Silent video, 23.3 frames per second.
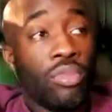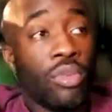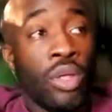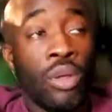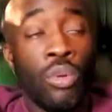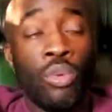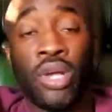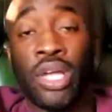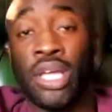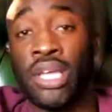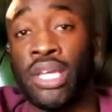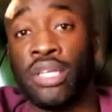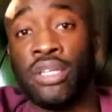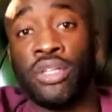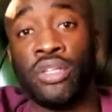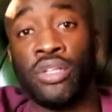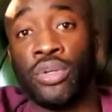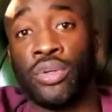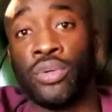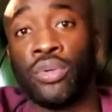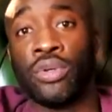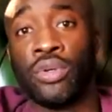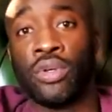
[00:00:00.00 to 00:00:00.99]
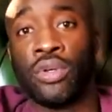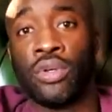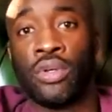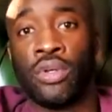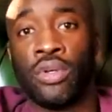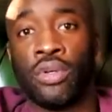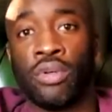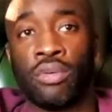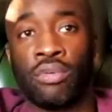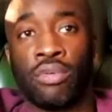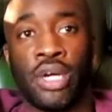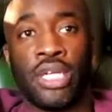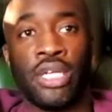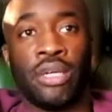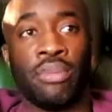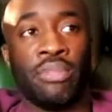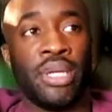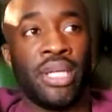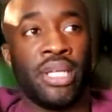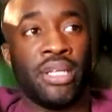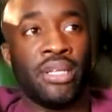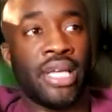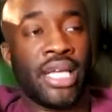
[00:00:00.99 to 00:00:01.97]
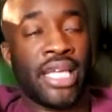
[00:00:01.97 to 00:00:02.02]
What can Eddie do? Right? I
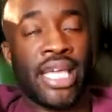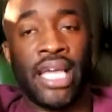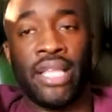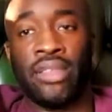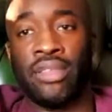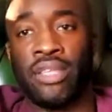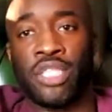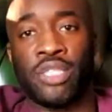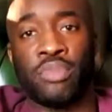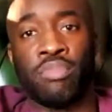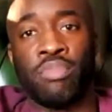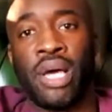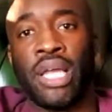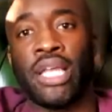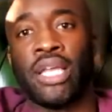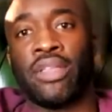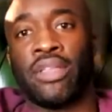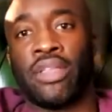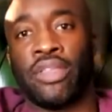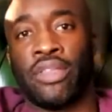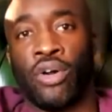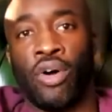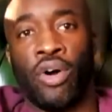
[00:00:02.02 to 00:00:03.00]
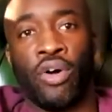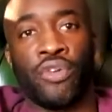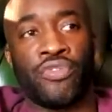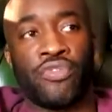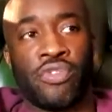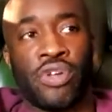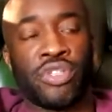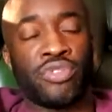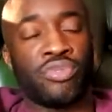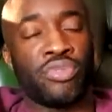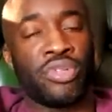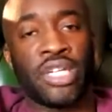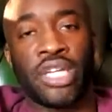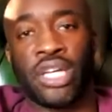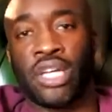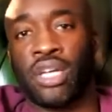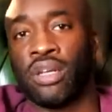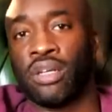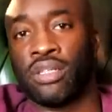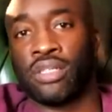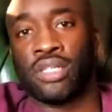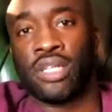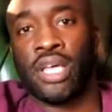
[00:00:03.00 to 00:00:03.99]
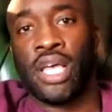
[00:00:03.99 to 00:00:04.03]
mean, again, this money that they're offering is
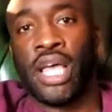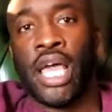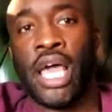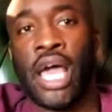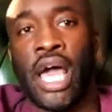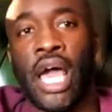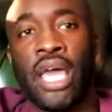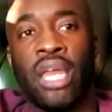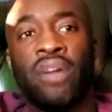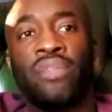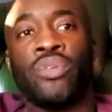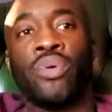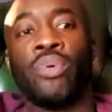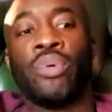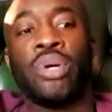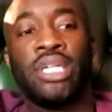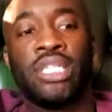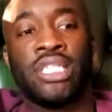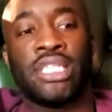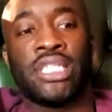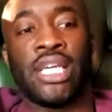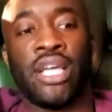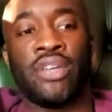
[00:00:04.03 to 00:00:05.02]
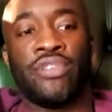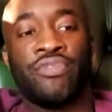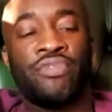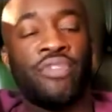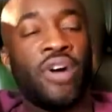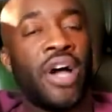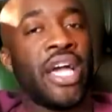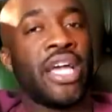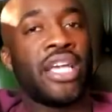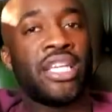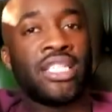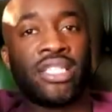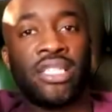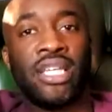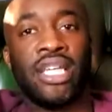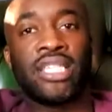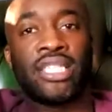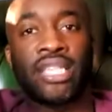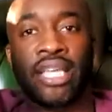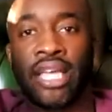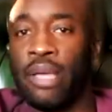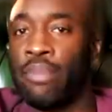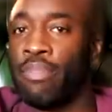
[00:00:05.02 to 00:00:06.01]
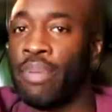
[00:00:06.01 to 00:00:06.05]
ridiculous. And I've always said fighters need
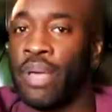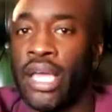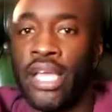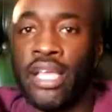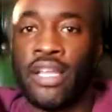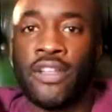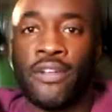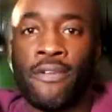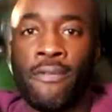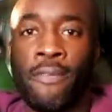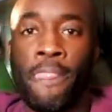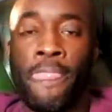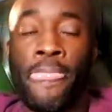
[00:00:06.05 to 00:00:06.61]
to get paid.